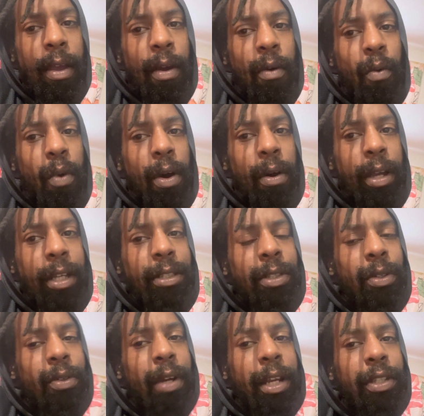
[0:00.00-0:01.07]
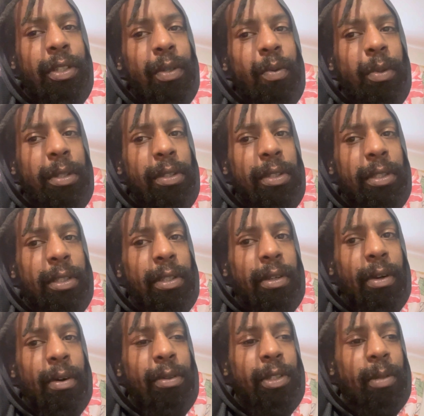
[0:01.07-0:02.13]
well, integration was
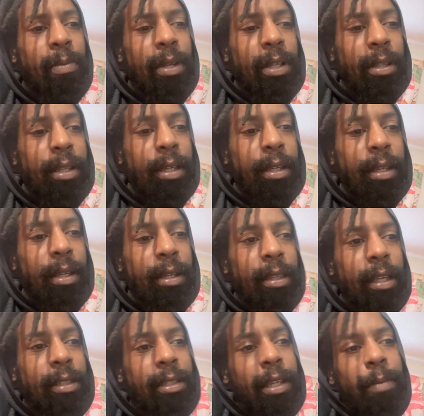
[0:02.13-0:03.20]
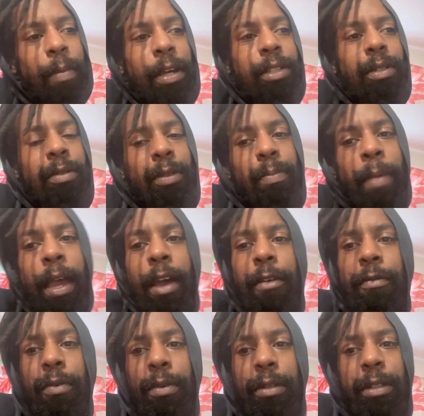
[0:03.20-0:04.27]
ultimately, they say basically was bad
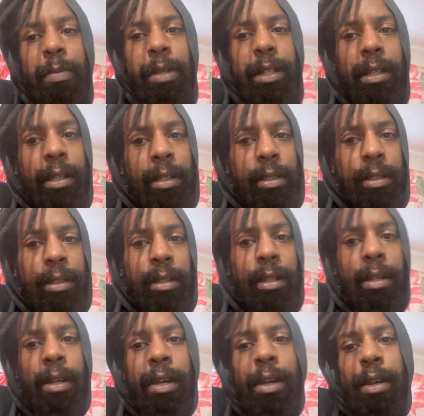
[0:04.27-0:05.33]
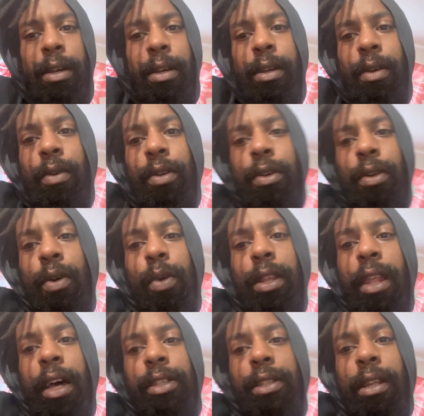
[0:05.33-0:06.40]
for us because, we
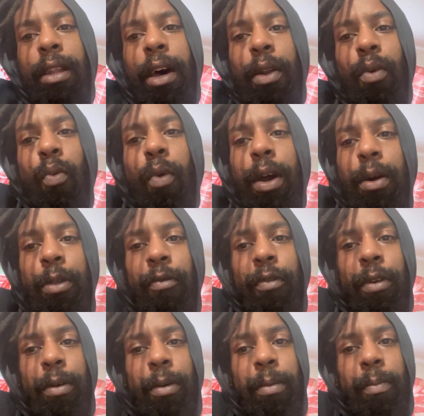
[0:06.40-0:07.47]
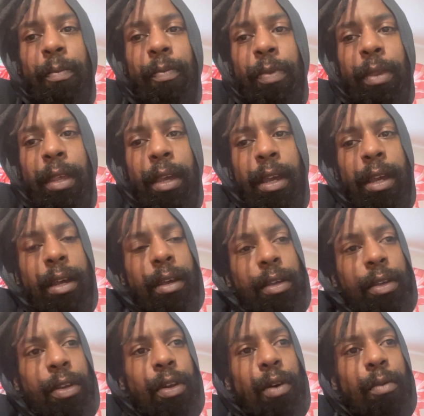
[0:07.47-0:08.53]
lost a lot of wealth from,
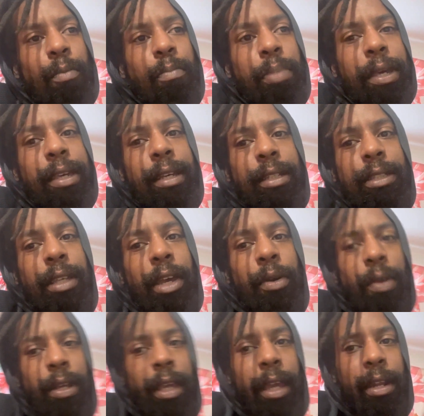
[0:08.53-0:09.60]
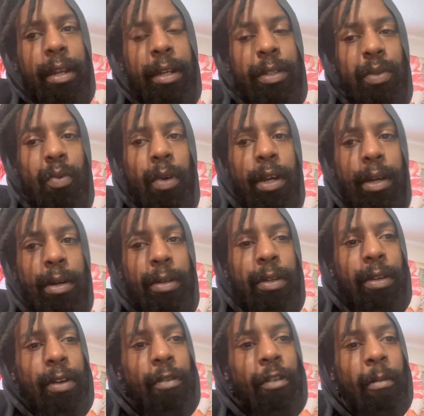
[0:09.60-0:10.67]
being segregated as well,
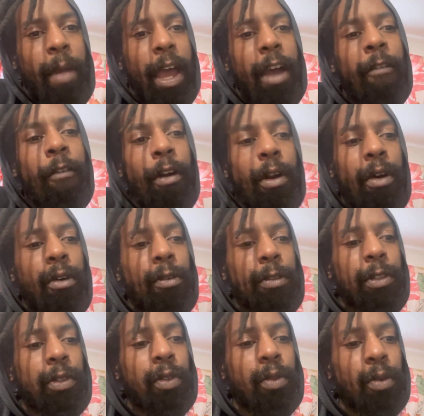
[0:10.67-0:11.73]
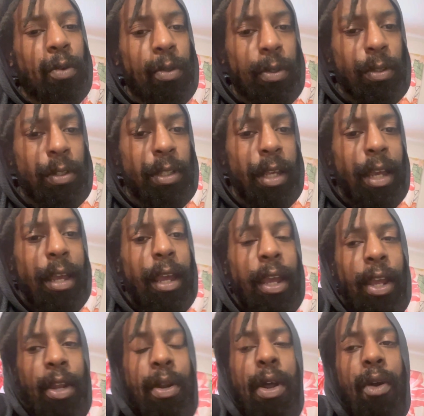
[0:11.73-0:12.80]
from having our own schools
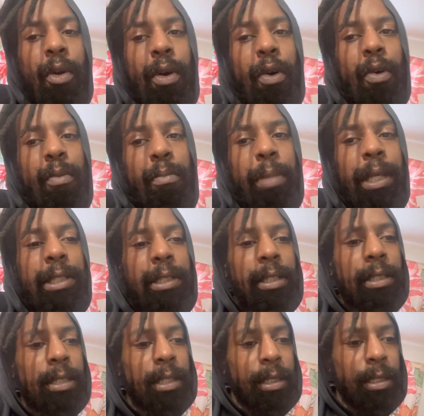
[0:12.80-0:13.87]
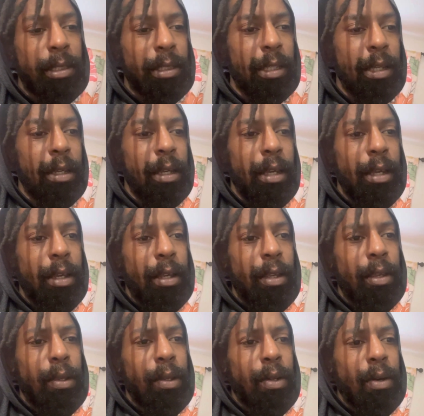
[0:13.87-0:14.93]
and our own businesses,
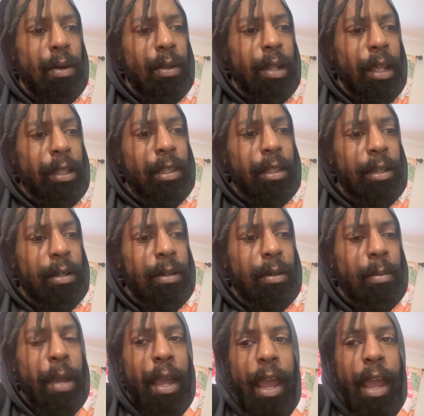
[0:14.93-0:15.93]
like the